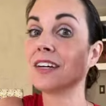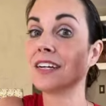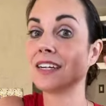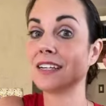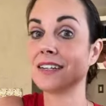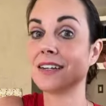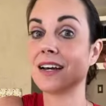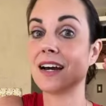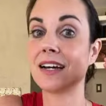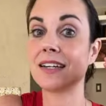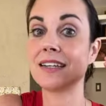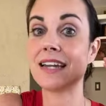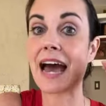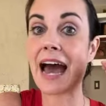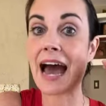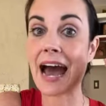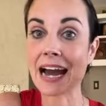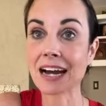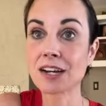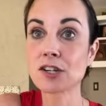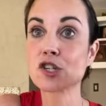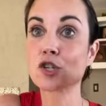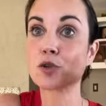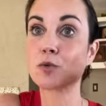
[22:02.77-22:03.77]
a, an
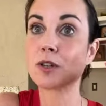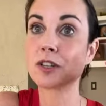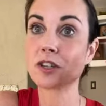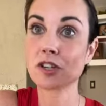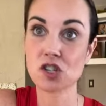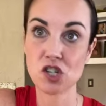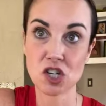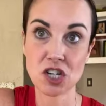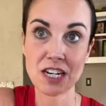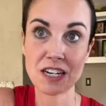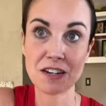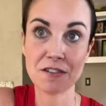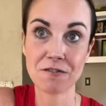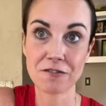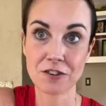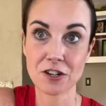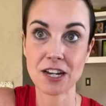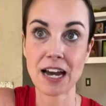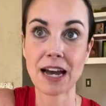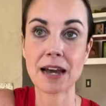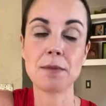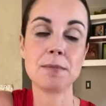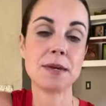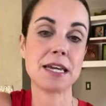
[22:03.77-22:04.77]
actual gene for
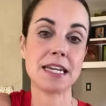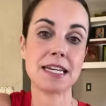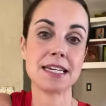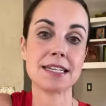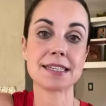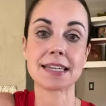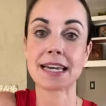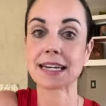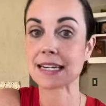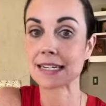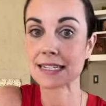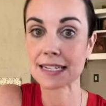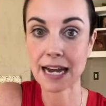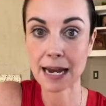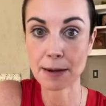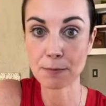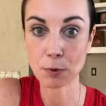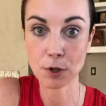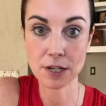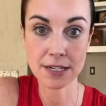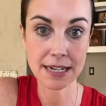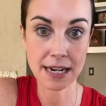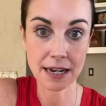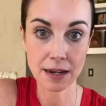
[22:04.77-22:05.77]
diabetes, like a type
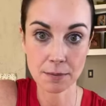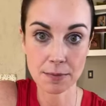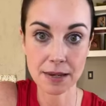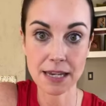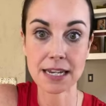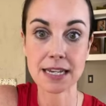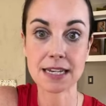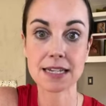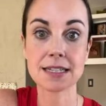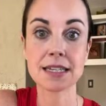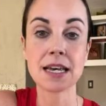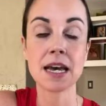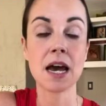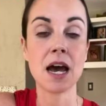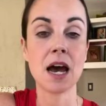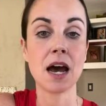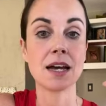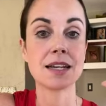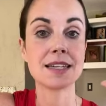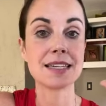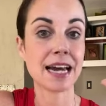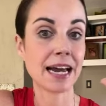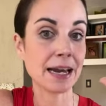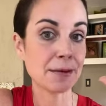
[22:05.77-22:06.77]
1 diabetes,
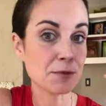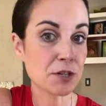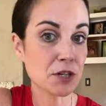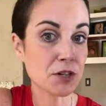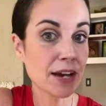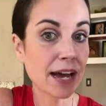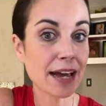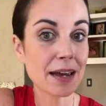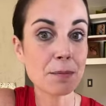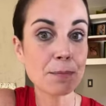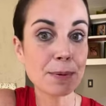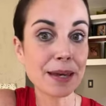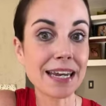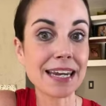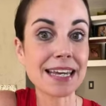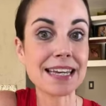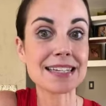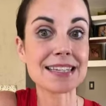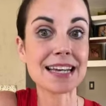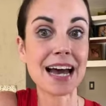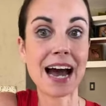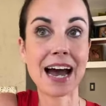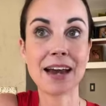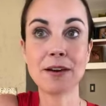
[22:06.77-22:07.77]
type 2
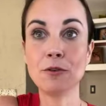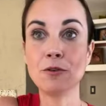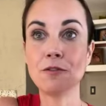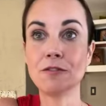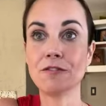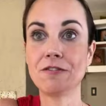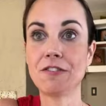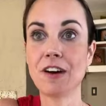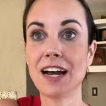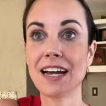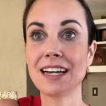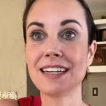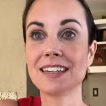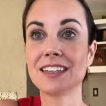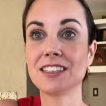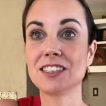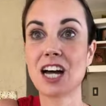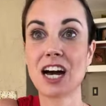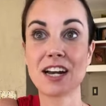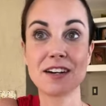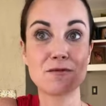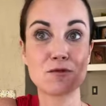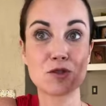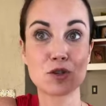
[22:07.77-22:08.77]
diabetes, I don't find a
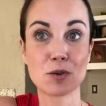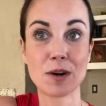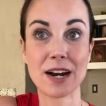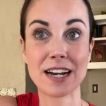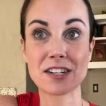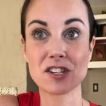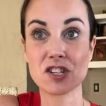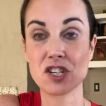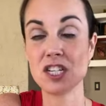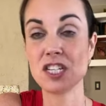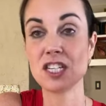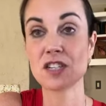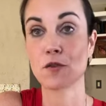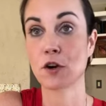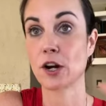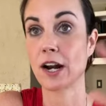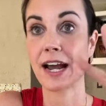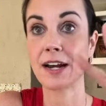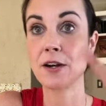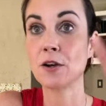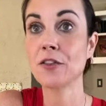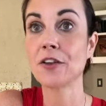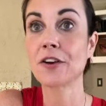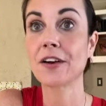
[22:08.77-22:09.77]
lot of direct genes for it.
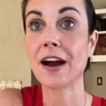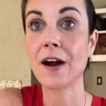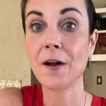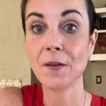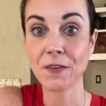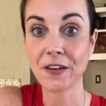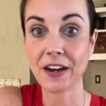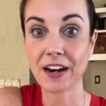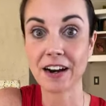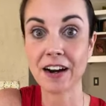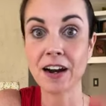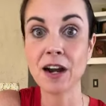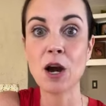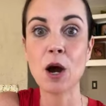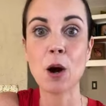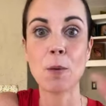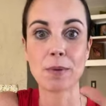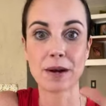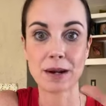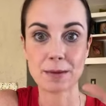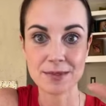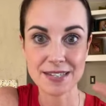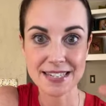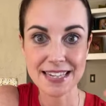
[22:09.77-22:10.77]
I know they're out there,
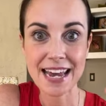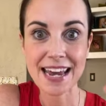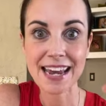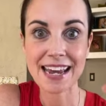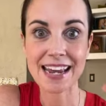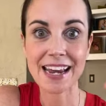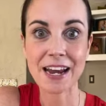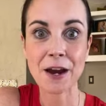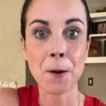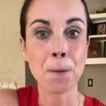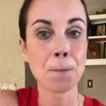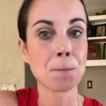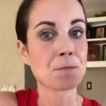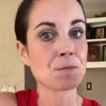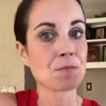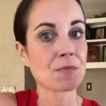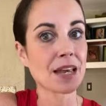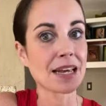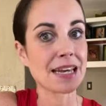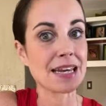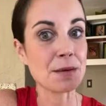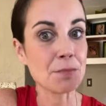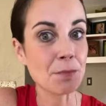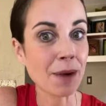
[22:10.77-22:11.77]
but I'm saying
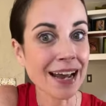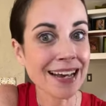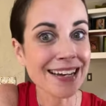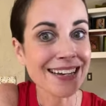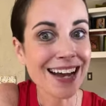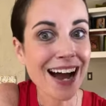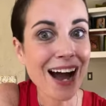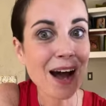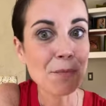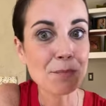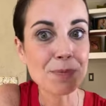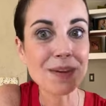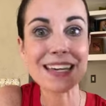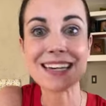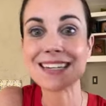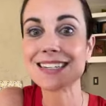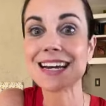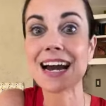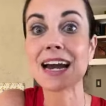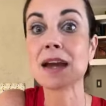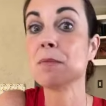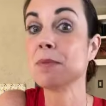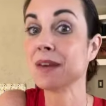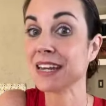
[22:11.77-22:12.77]
it might not be a
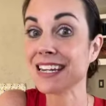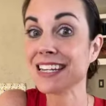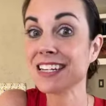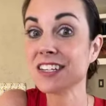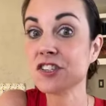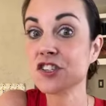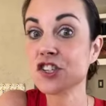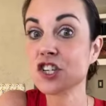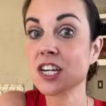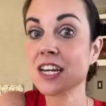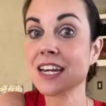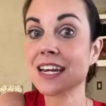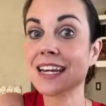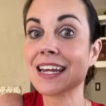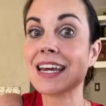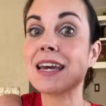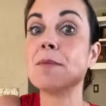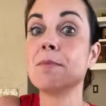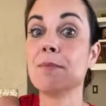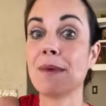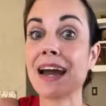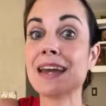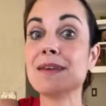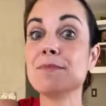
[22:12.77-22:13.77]
diabetes gene,
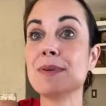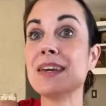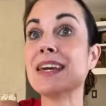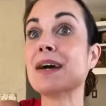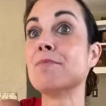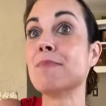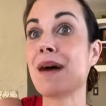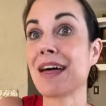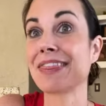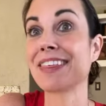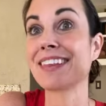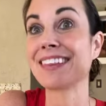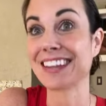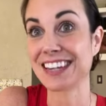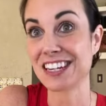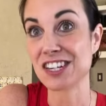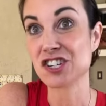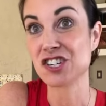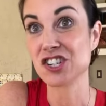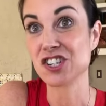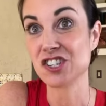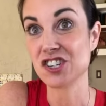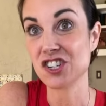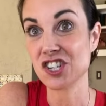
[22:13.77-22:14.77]
it might be a
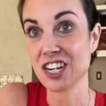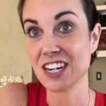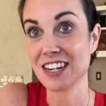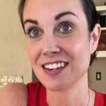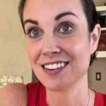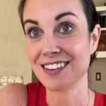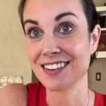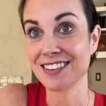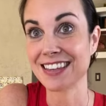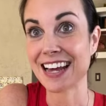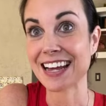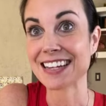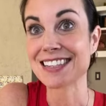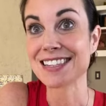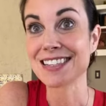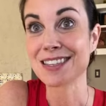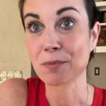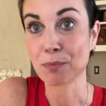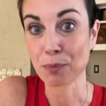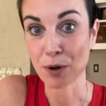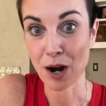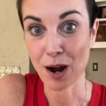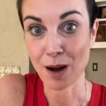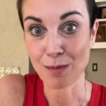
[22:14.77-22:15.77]
methylation gene. That's
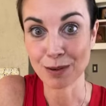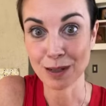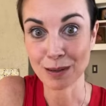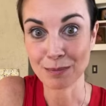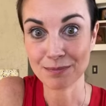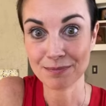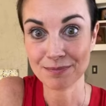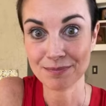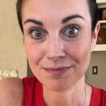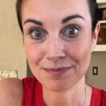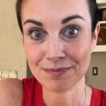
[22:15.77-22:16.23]
the problem.